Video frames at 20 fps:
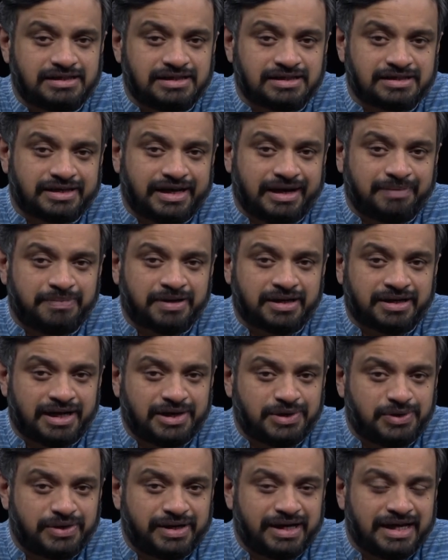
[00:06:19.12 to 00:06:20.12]
described the
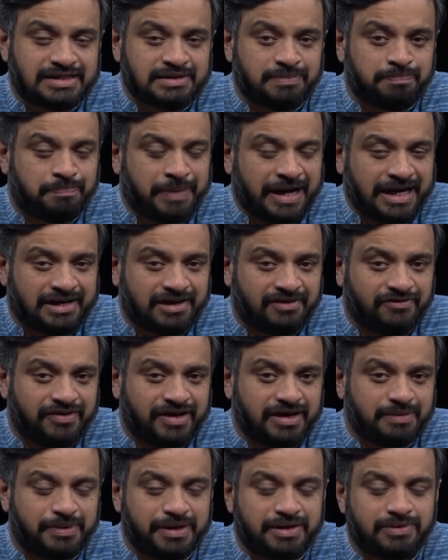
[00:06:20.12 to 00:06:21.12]
country as a
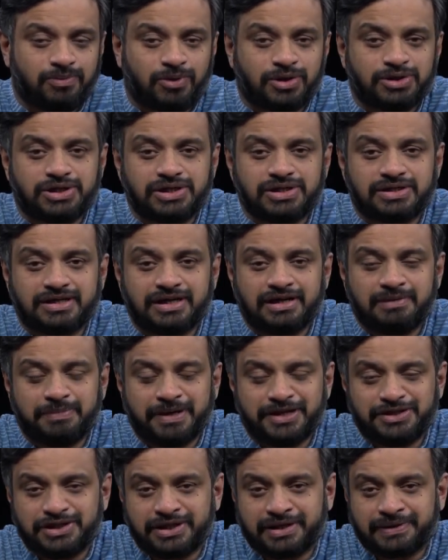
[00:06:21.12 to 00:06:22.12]
battlefield between Washington and
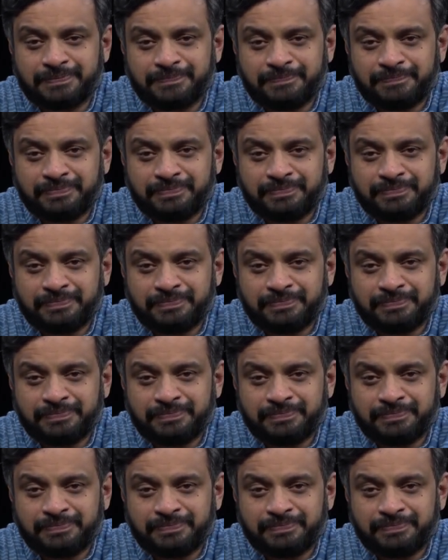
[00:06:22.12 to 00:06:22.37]
Beijing.